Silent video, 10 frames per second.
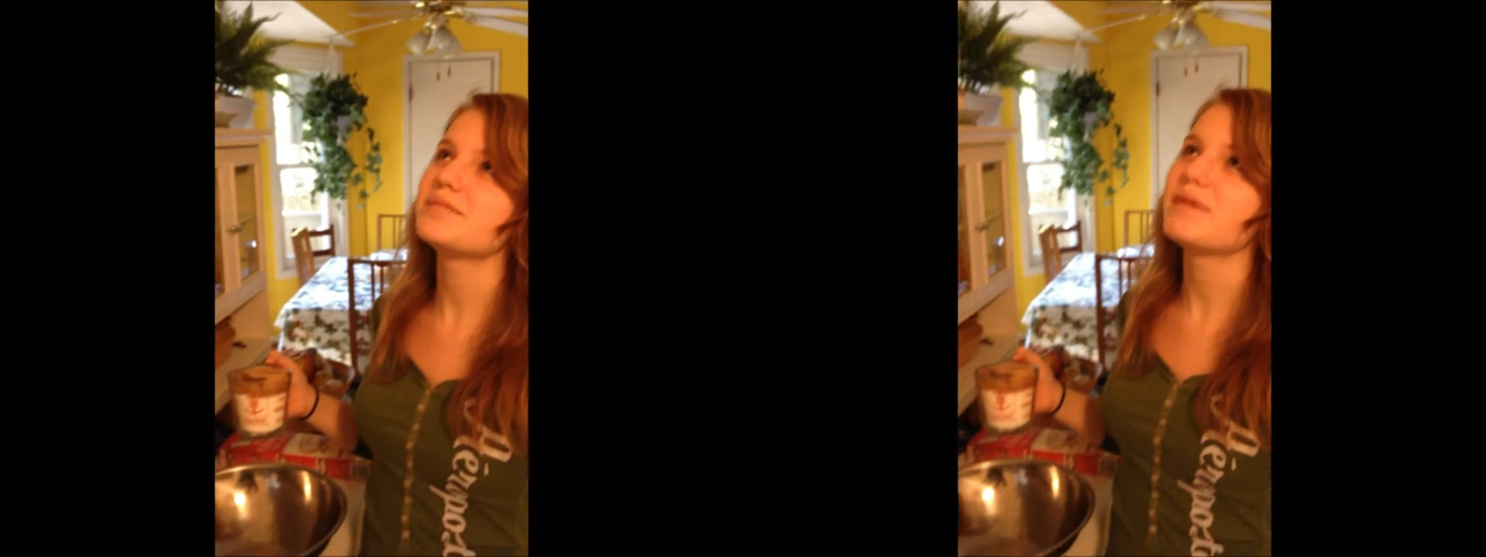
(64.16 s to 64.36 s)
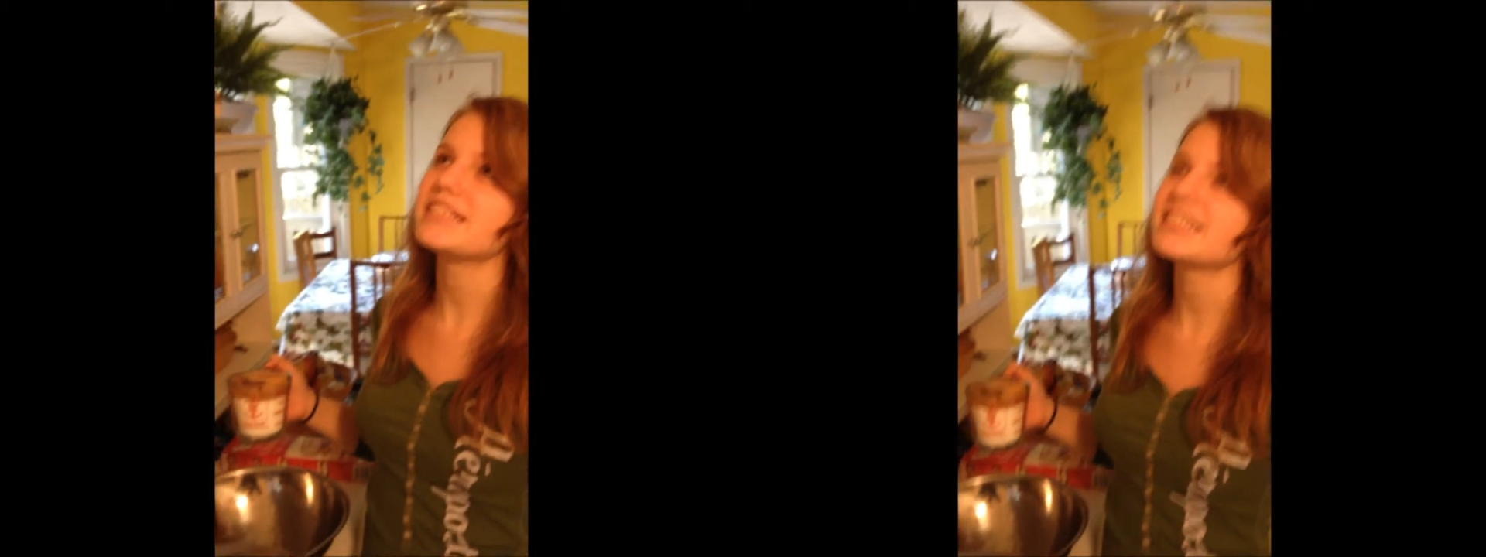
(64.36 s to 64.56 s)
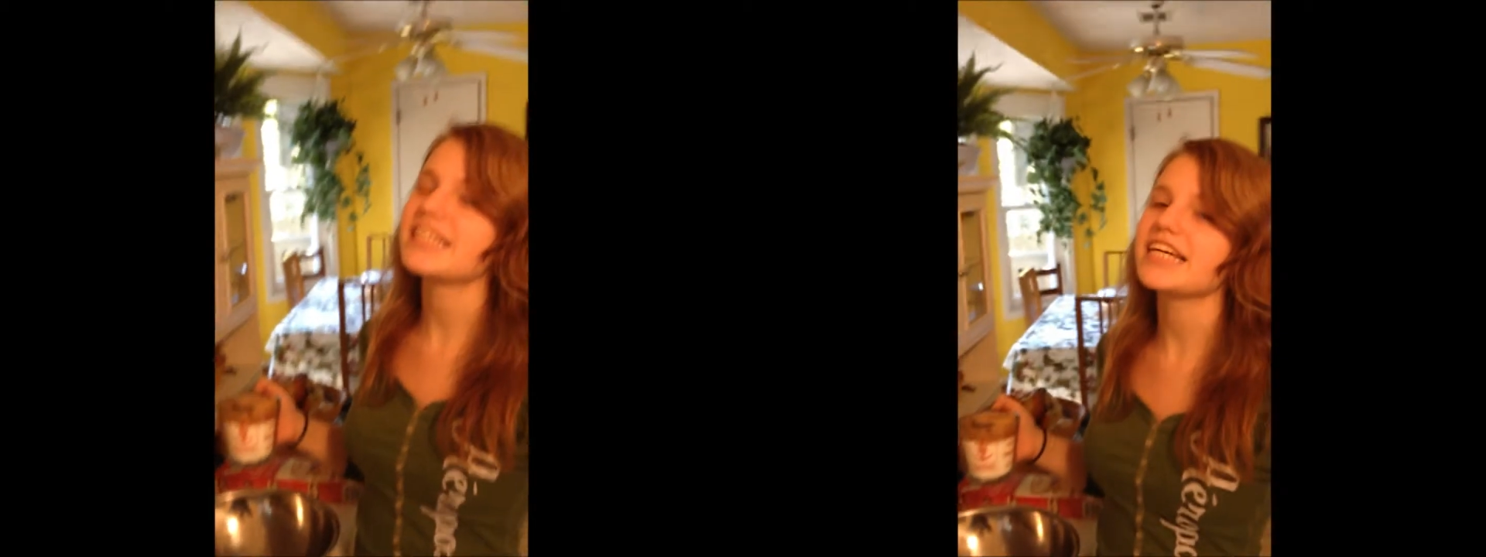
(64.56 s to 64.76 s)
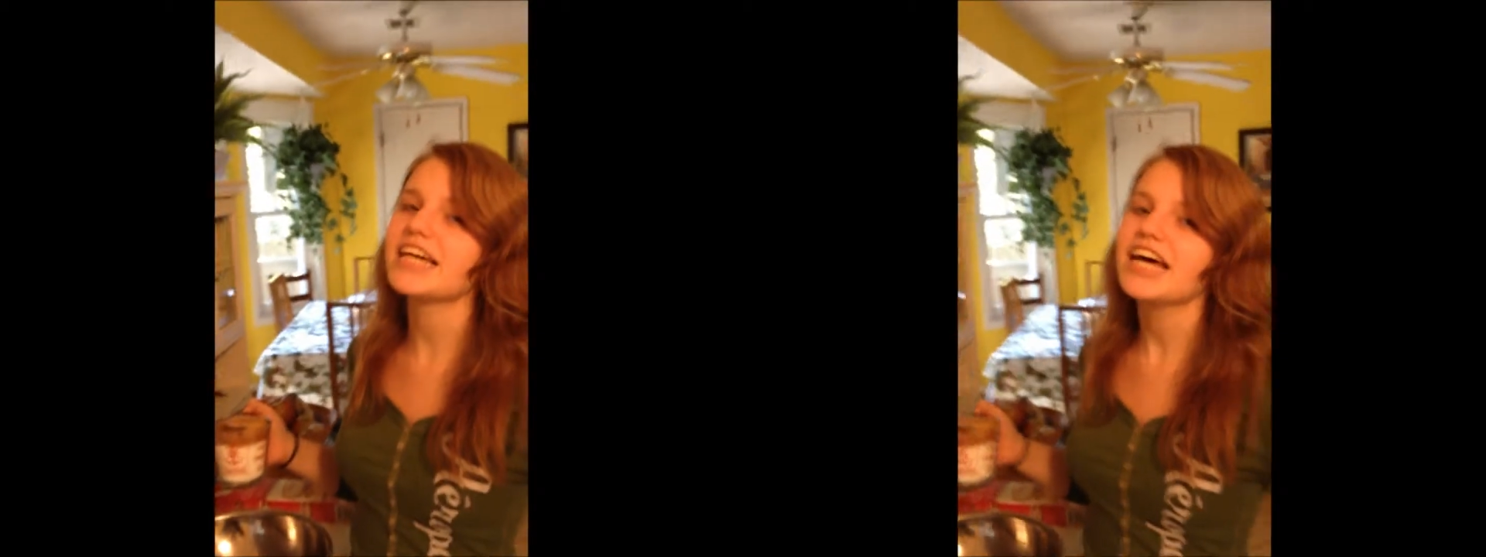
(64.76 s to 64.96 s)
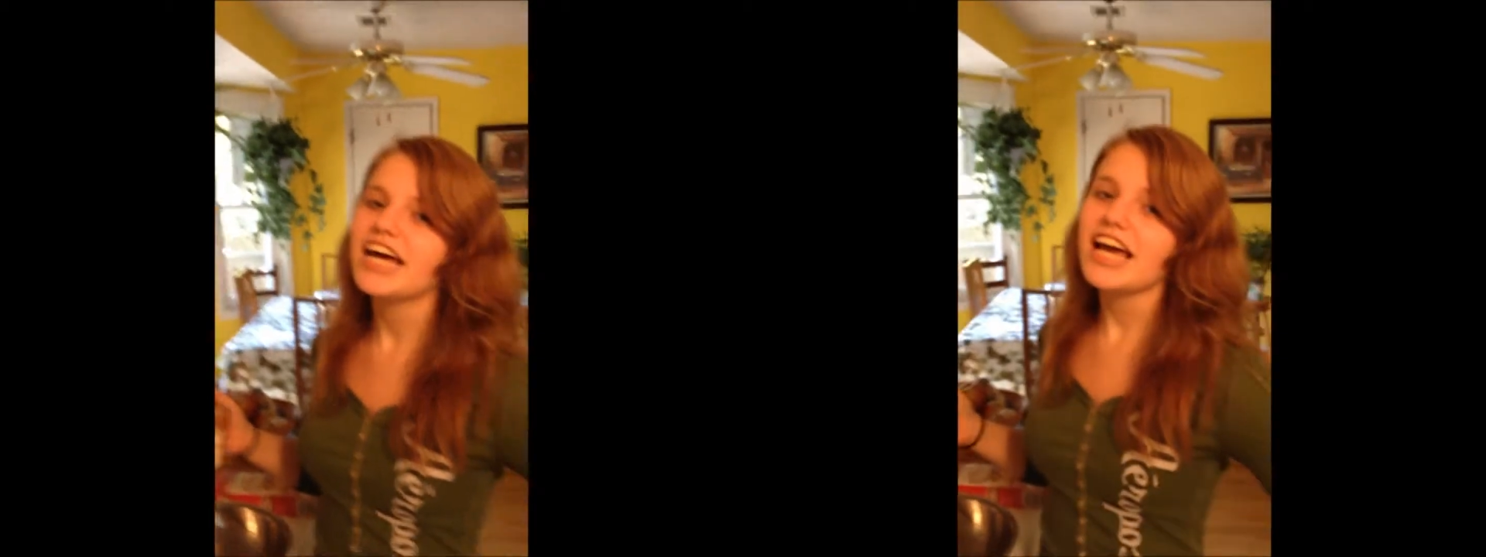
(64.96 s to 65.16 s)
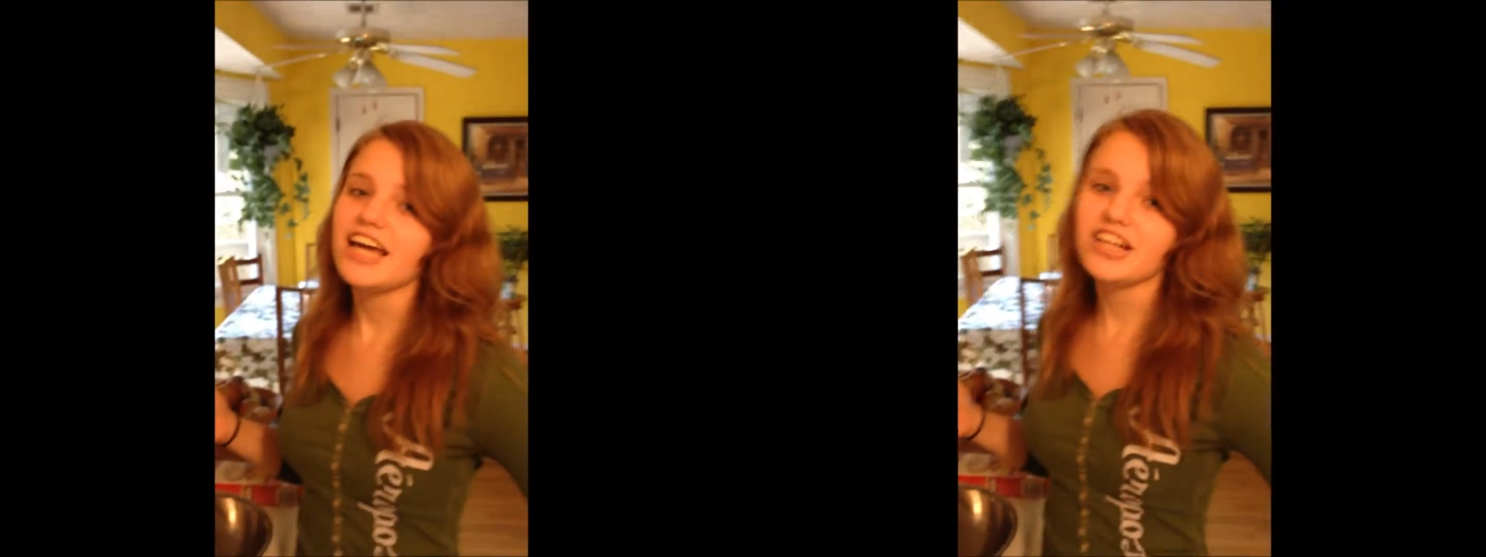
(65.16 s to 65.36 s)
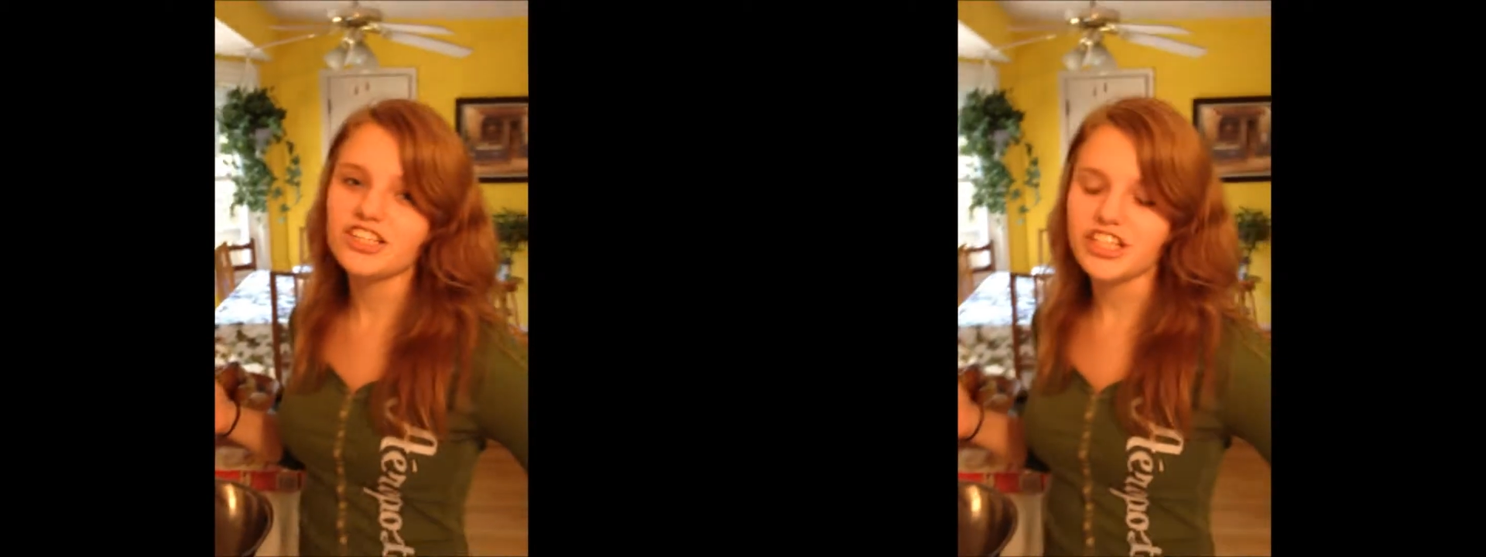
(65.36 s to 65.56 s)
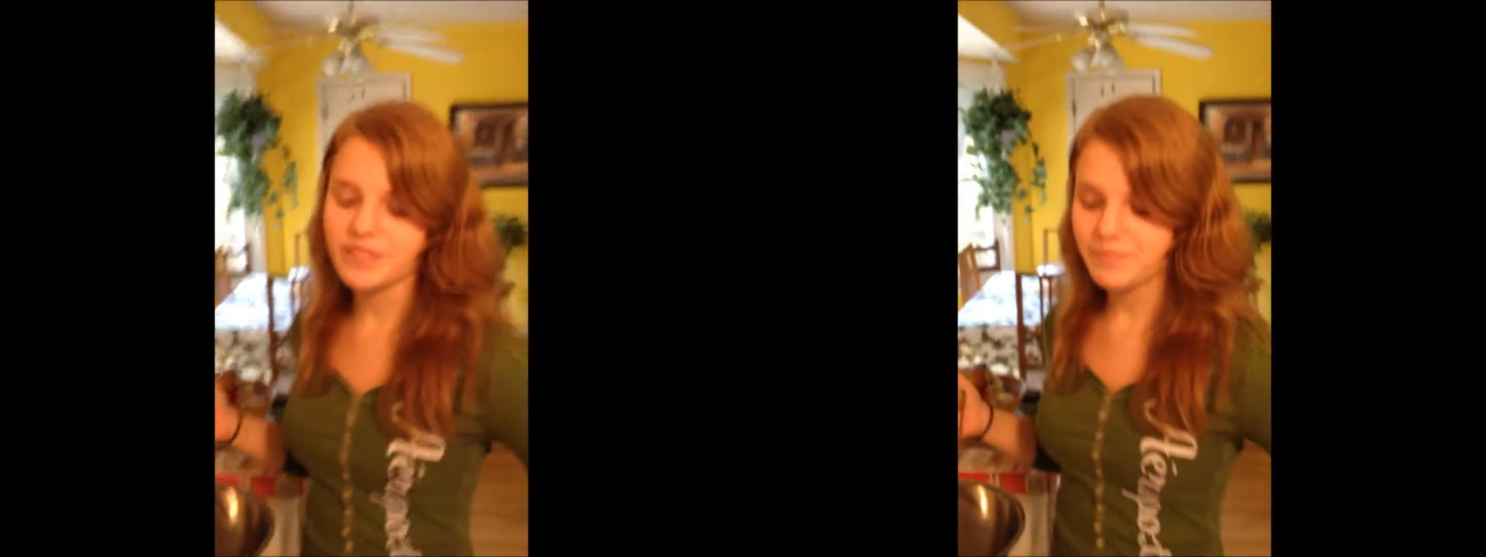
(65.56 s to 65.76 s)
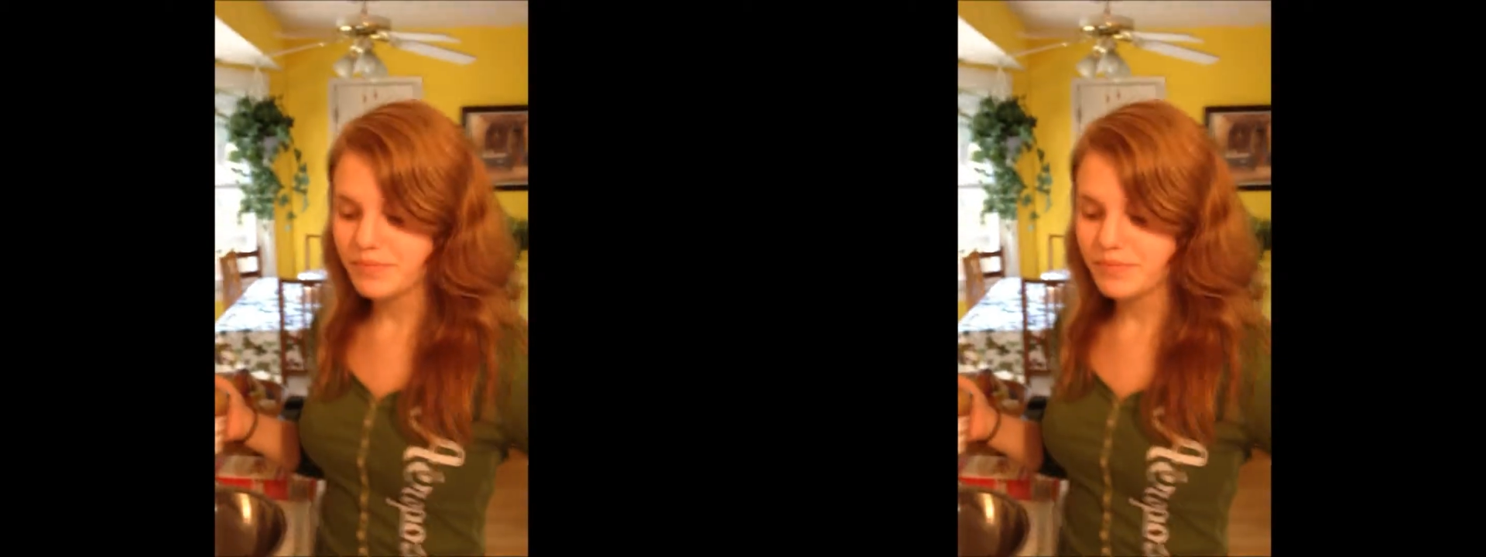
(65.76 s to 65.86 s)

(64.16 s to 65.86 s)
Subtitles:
basically energy